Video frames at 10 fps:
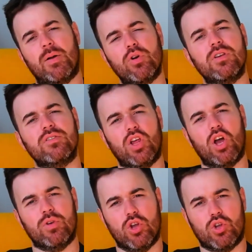putting these
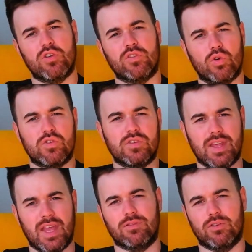low and no code solutions in
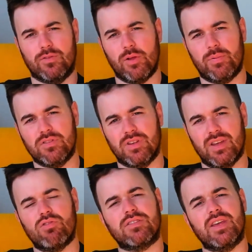the hands of developers,
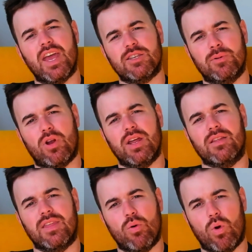you're actually expediting
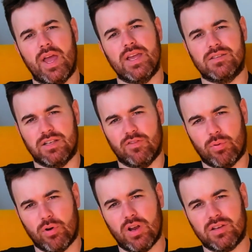their way to deliver
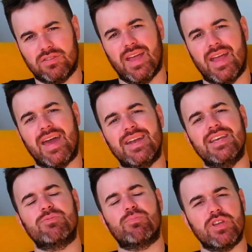products, and it
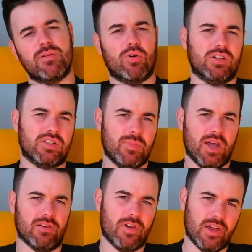is bringing products to
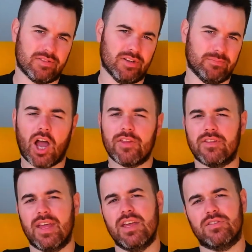market faster. I
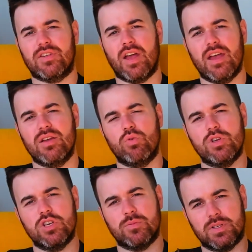think they're here to stay.
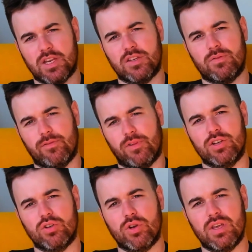We use them extensively at
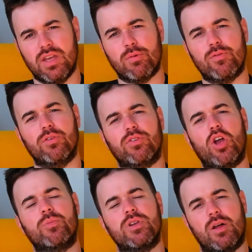Flying Donkey, and we've also
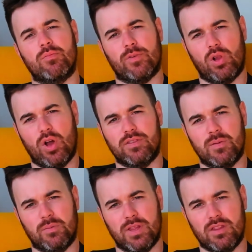helped a number of clients
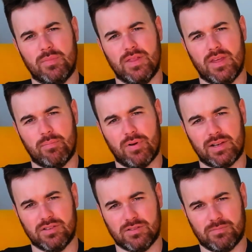implement them in their
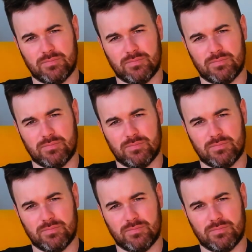practice.